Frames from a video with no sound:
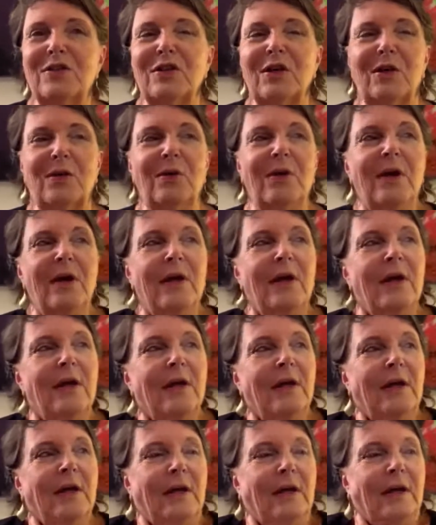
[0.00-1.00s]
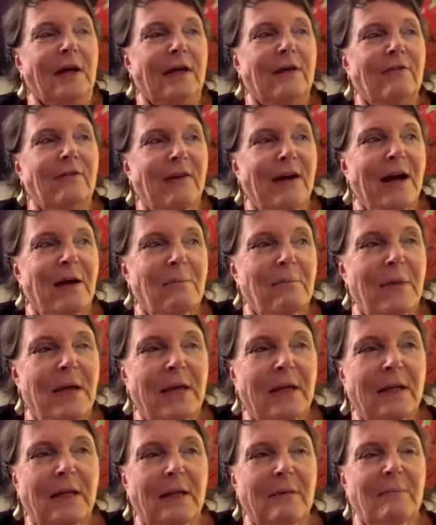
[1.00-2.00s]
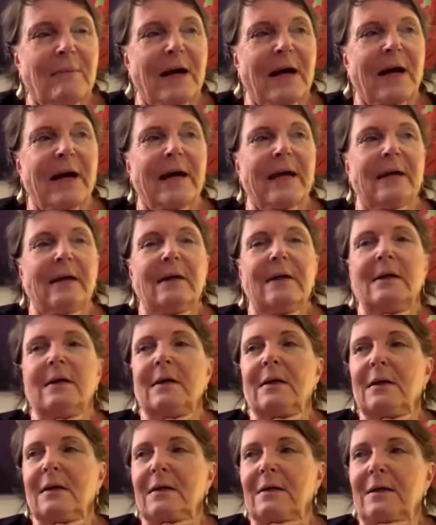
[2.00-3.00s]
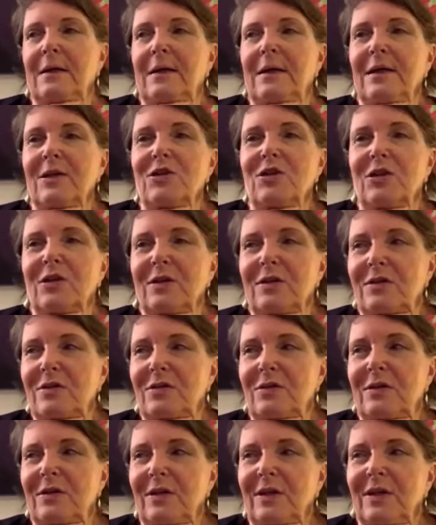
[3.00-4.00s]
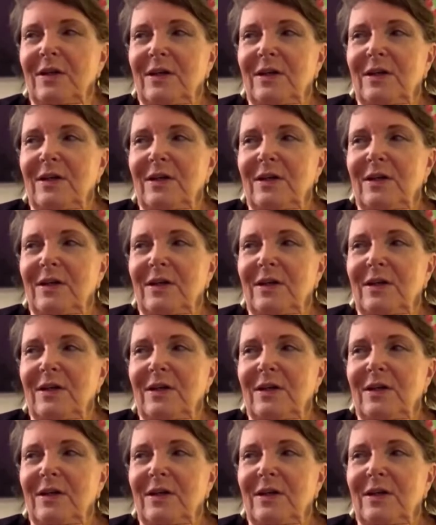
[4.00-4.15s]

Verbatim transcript: So if I'm making my delicious